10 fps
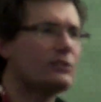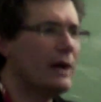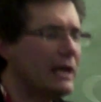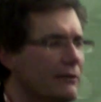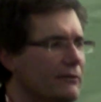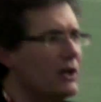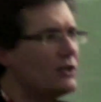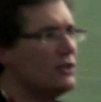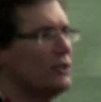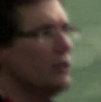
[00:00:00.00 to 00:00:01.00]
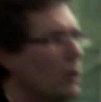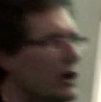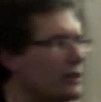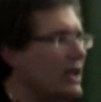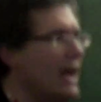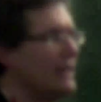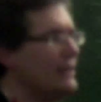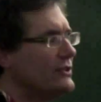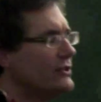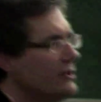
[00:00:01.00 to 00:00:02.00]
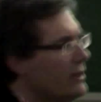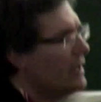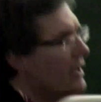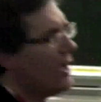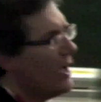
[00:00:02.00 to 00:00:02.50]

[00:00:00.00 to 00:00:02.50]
n squared inversions in the worst case,